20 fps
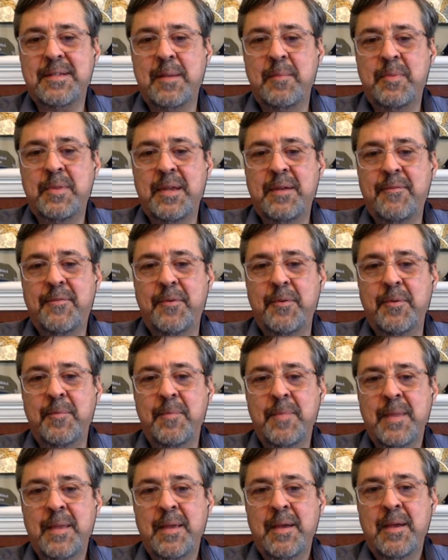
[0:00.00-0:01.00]
Same thing
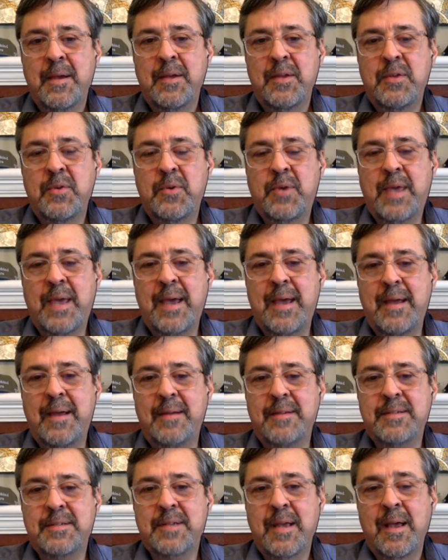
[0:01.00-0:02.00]
for UK.
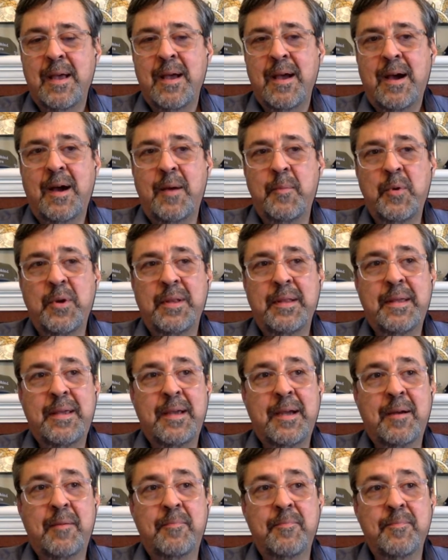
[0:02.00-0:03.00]
I'm really